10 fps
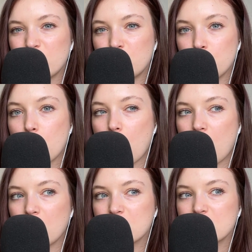you
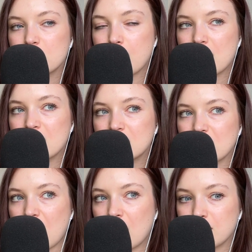are spending
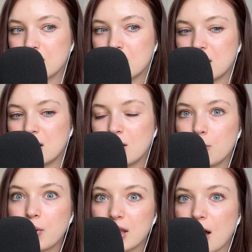time
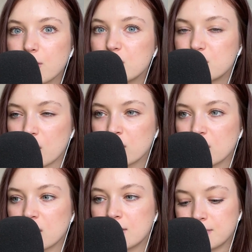without each
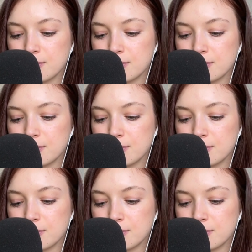other.